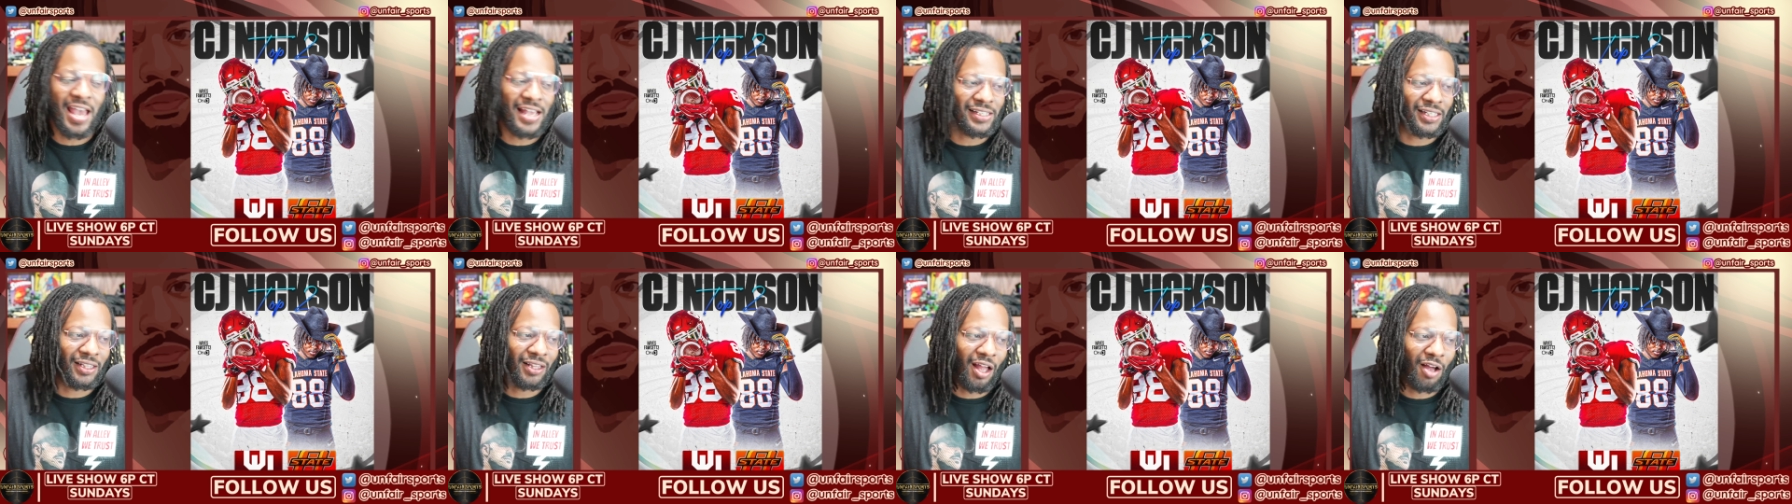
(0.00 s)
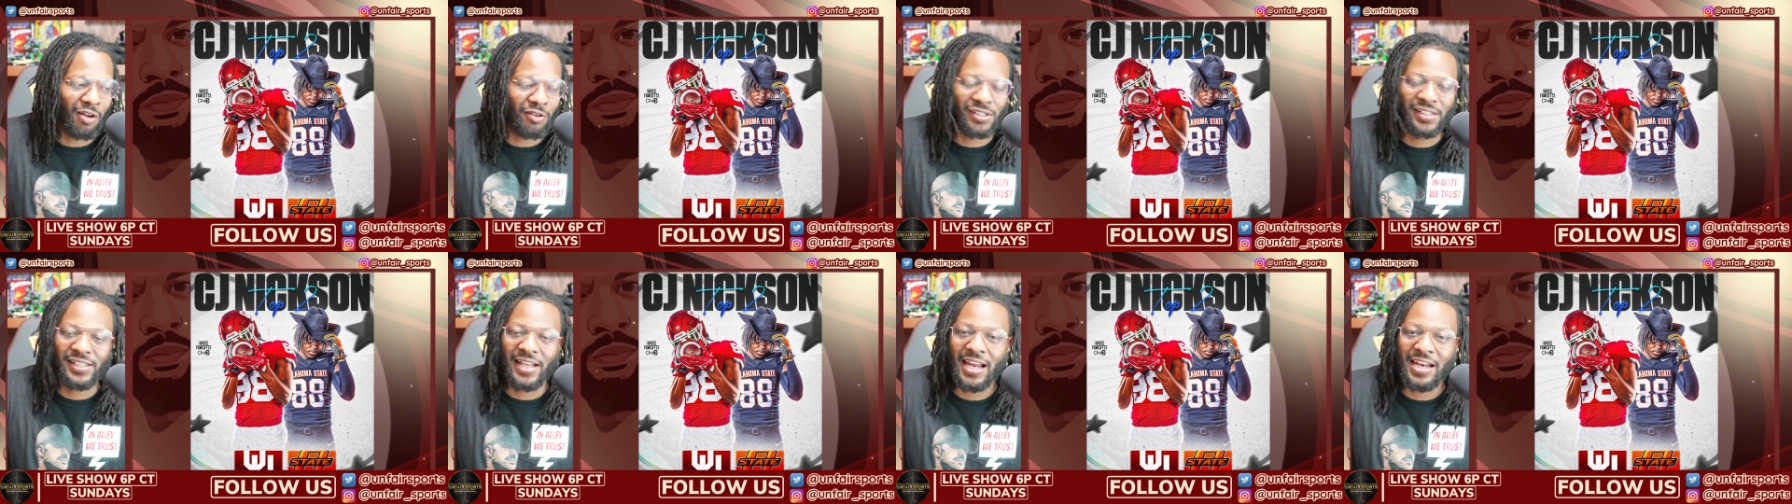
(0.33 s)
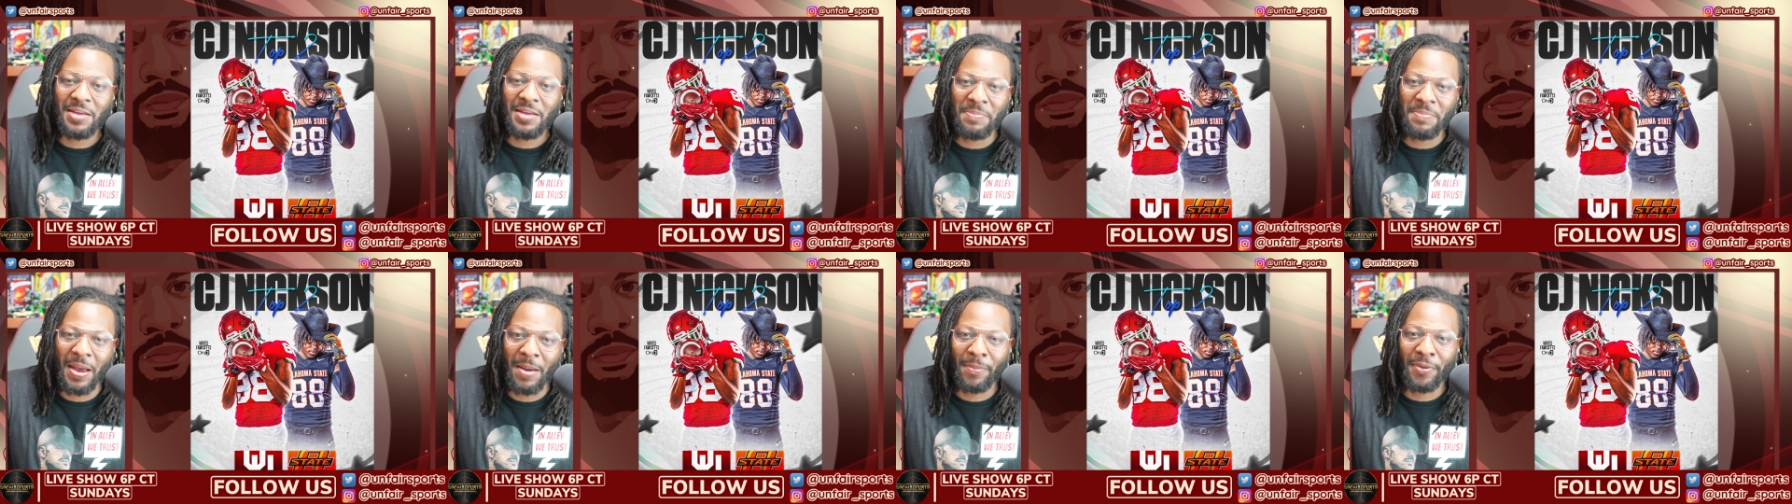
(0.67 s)
As a
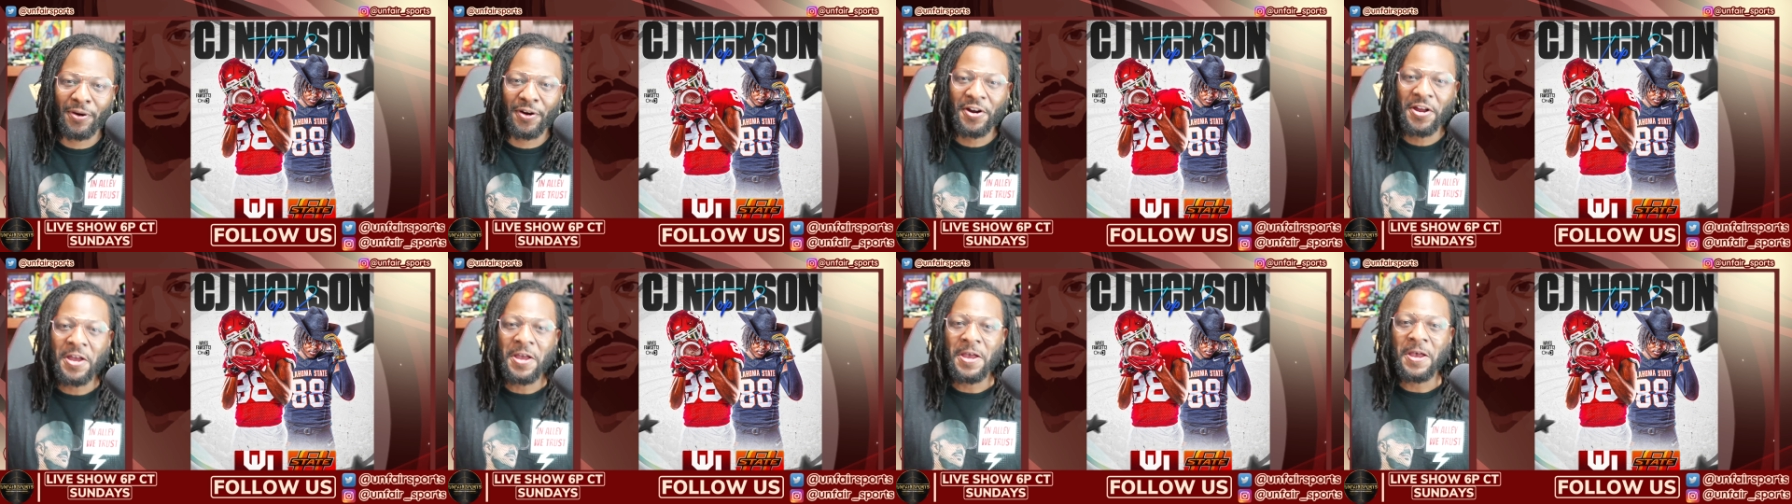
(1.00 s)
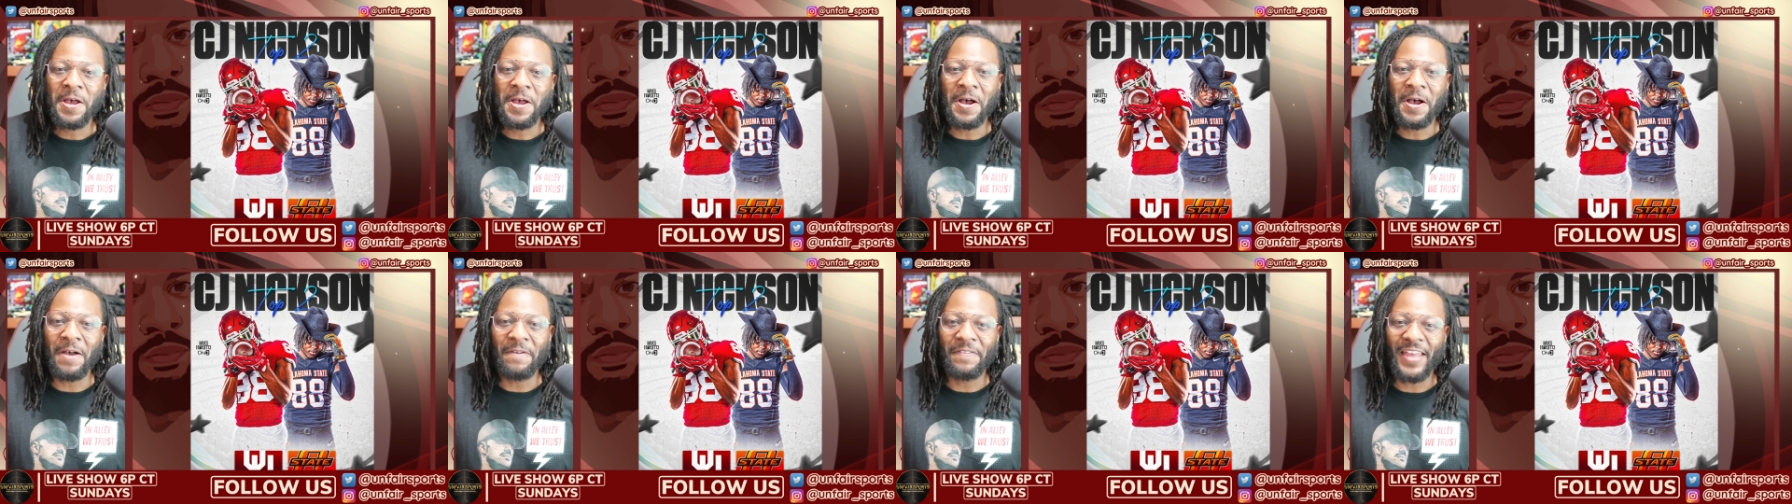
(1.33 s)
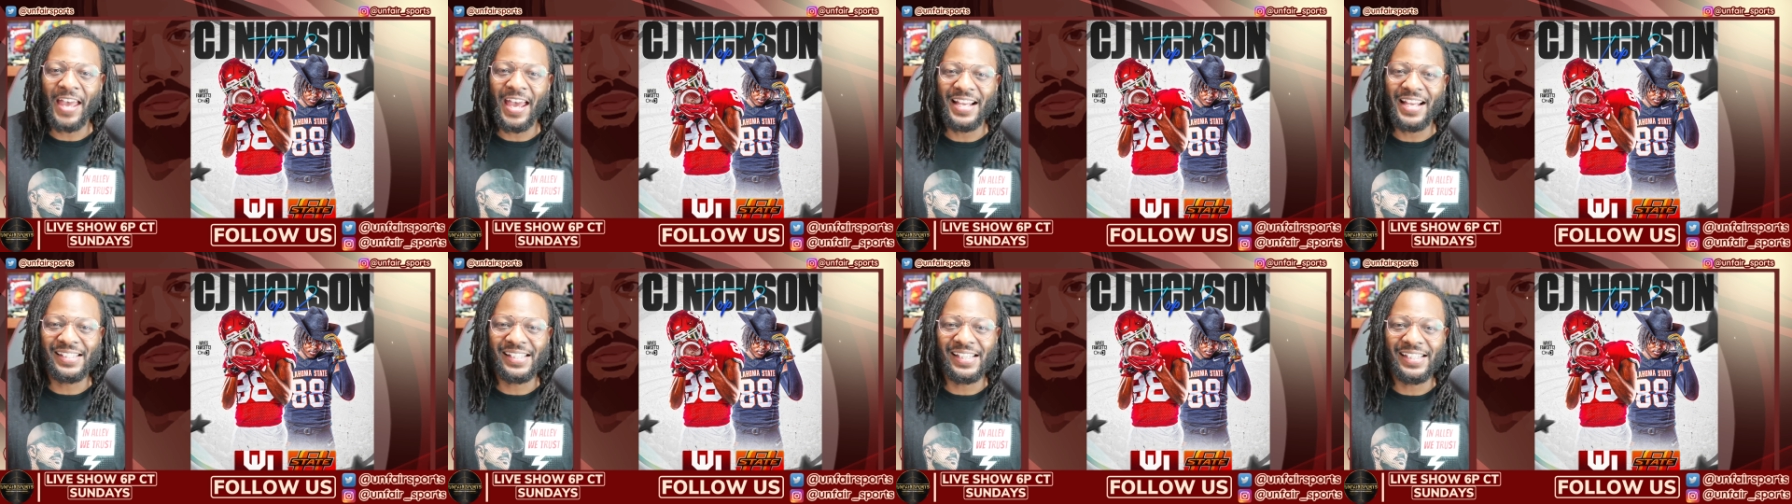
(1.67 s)
long-standing member of
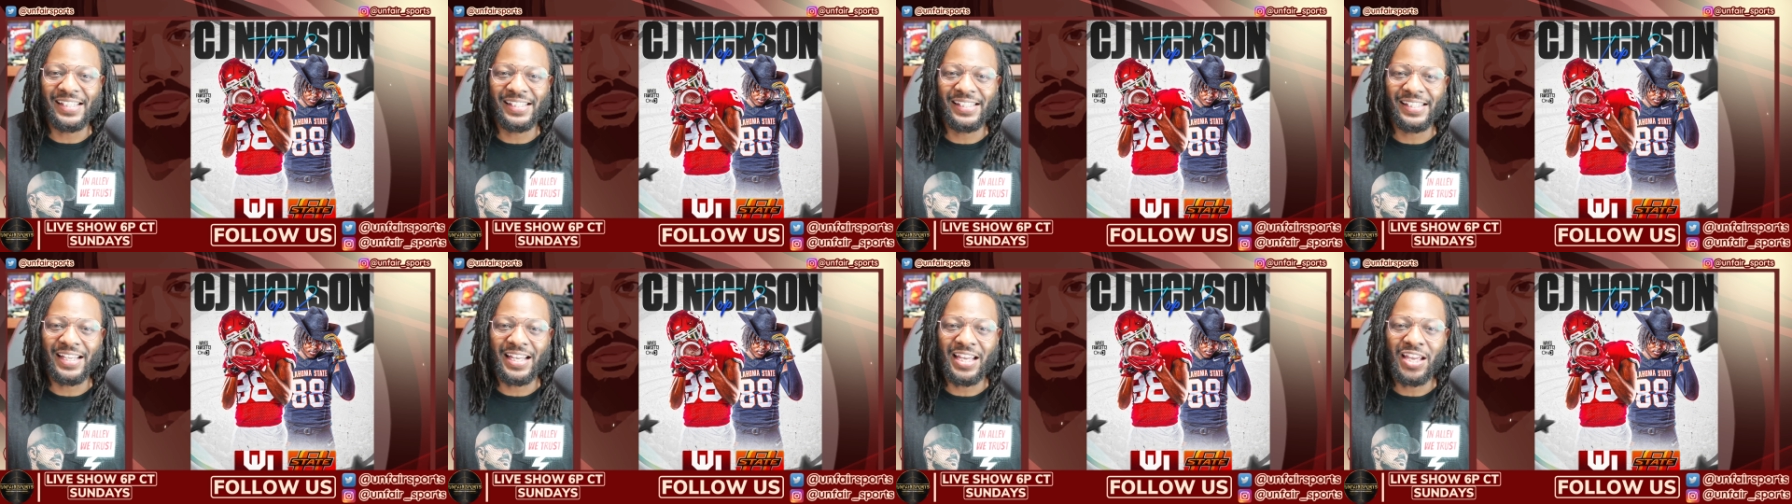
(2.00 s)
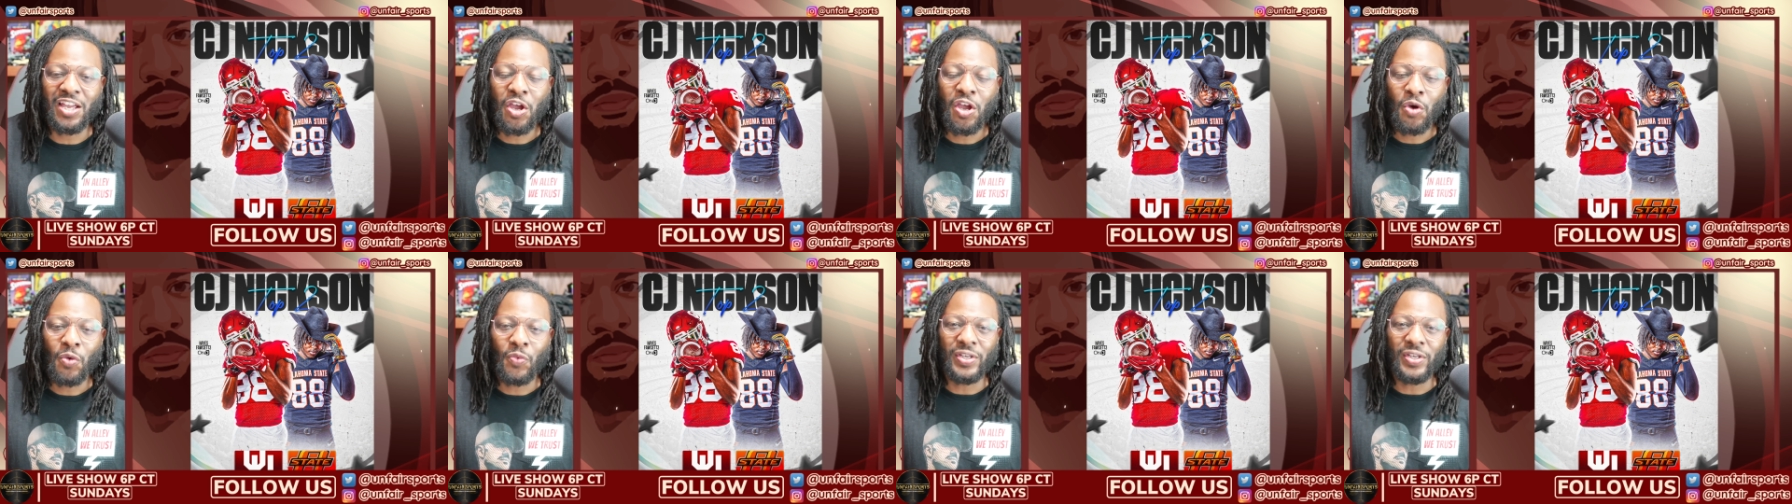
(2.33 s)
the SEC,